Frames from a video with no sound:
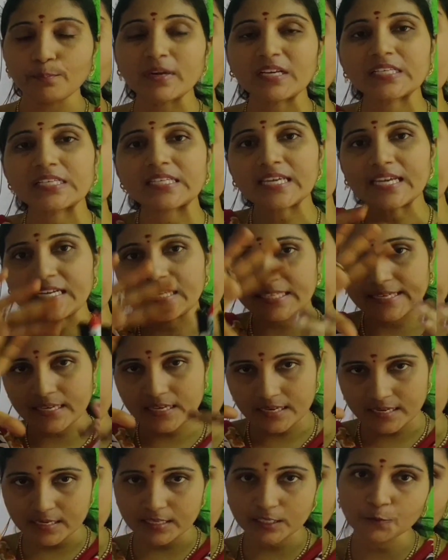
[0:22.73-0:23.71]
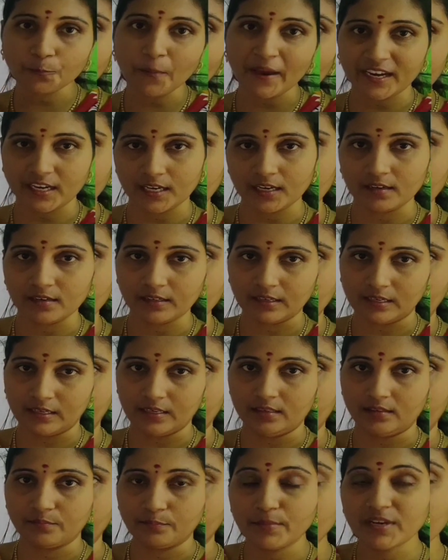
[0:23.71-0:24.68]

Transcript: means it is a spherical,